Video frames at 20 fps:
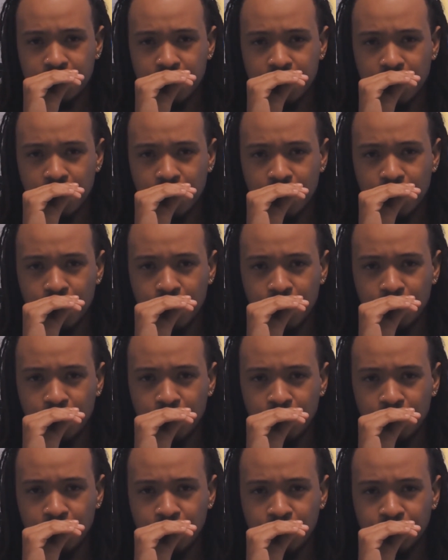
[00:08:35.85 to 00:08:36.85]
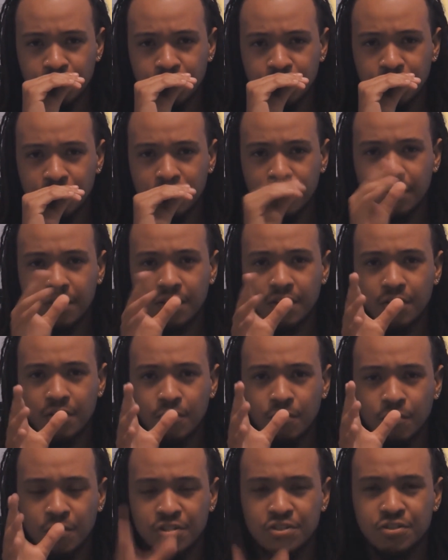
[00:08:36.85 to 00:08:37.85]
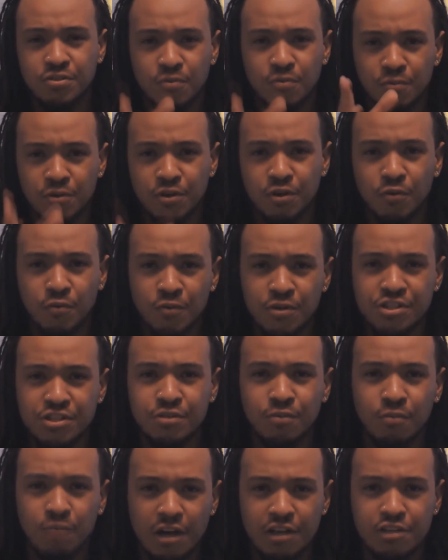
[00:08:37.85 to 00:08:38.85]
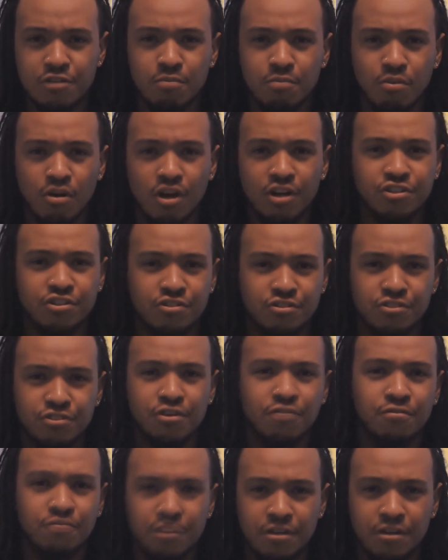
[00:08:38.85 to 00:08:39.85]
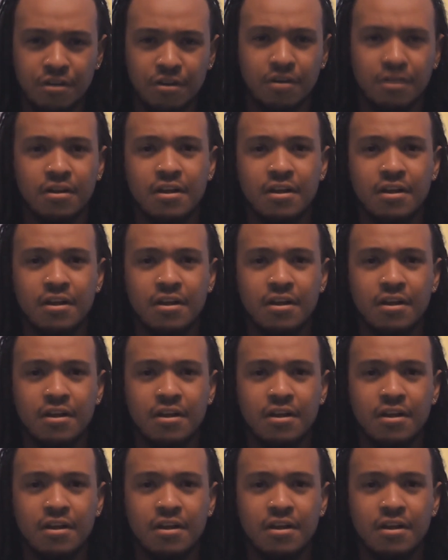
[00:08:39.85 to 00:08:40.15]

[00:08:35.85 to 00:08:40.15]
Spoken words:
So what's the real reason why you brought yourself here?